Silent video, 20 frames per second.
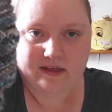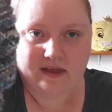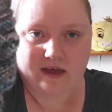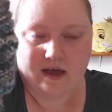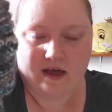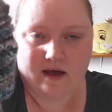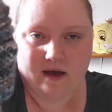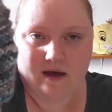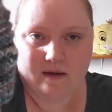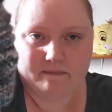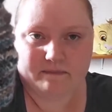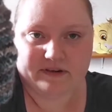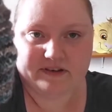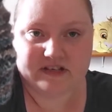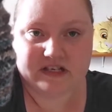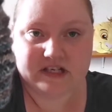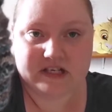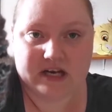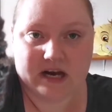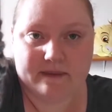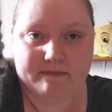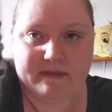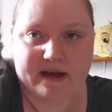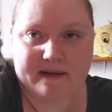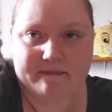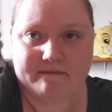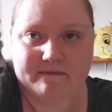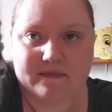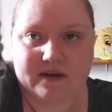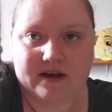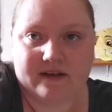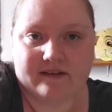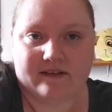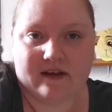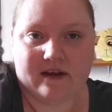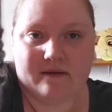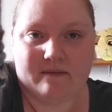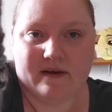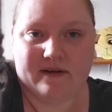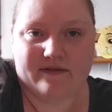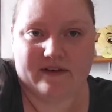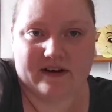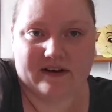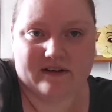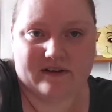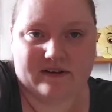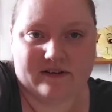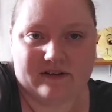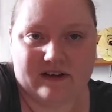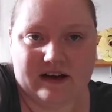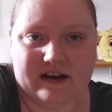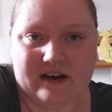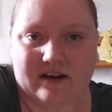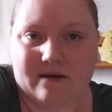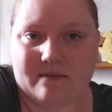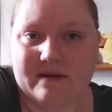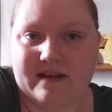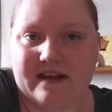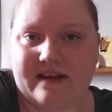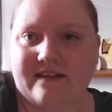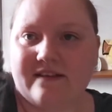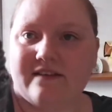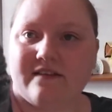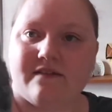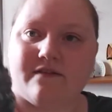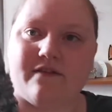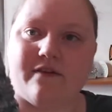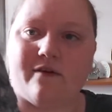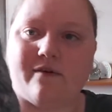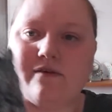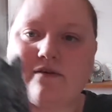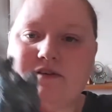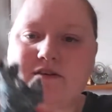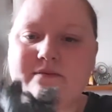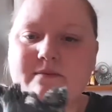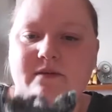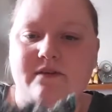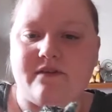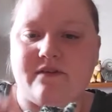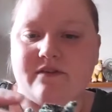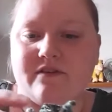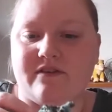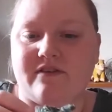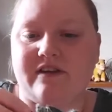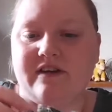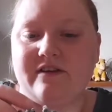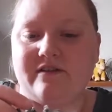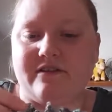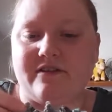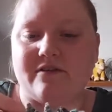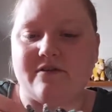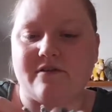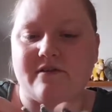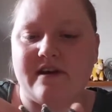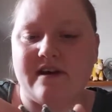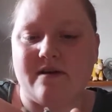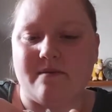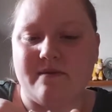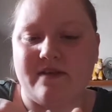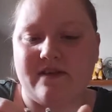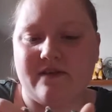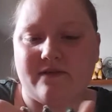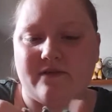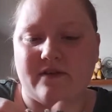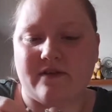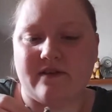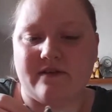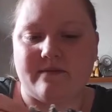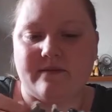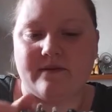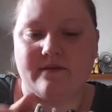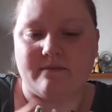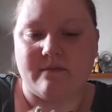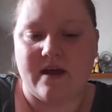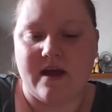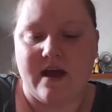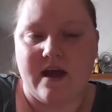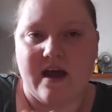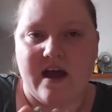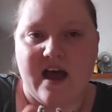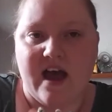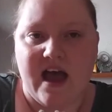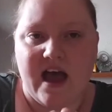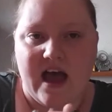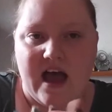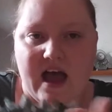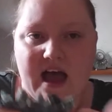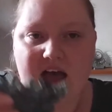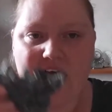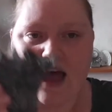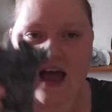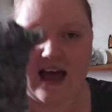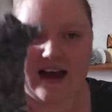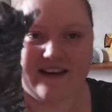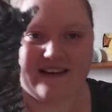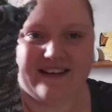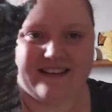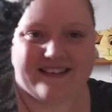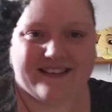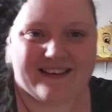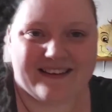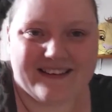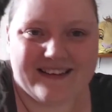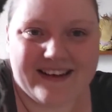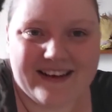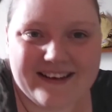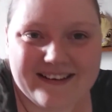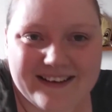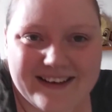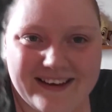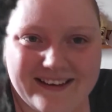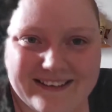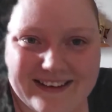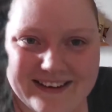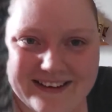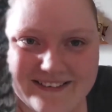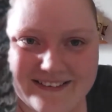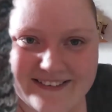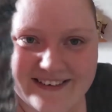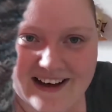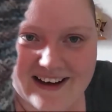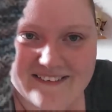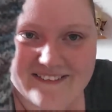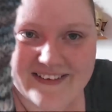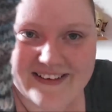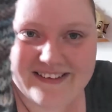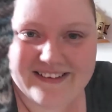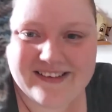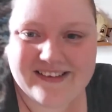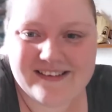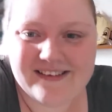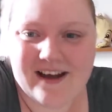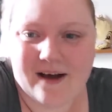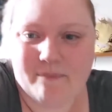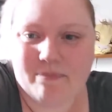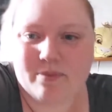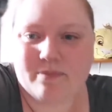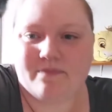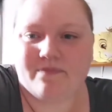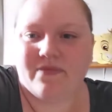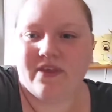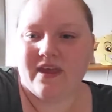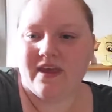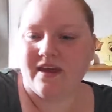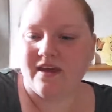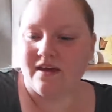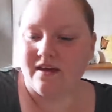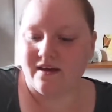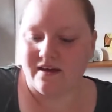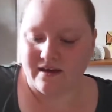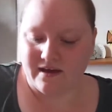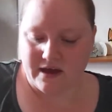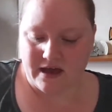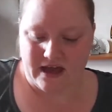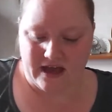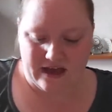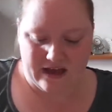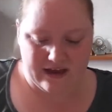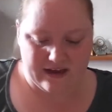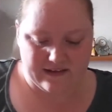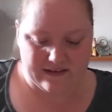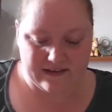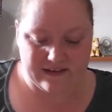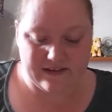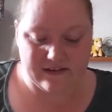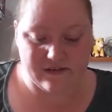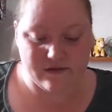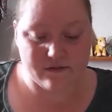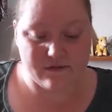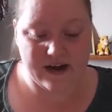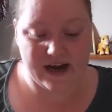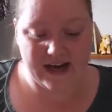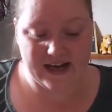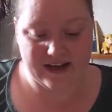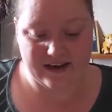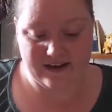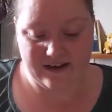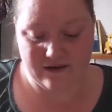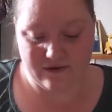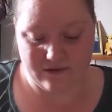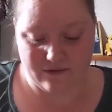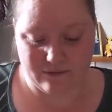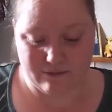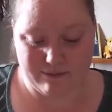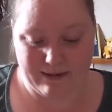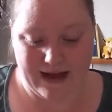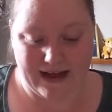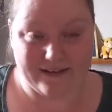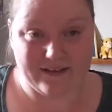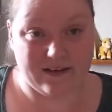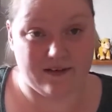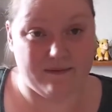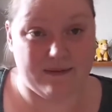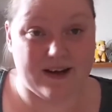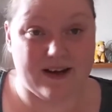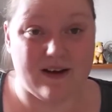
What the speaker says: the British Columbia. So my friend Christina got me this for Christmas. Christina and Corey got me this for Christmas. And it's got cute little shark fins at the top. So this is a really unusual pattern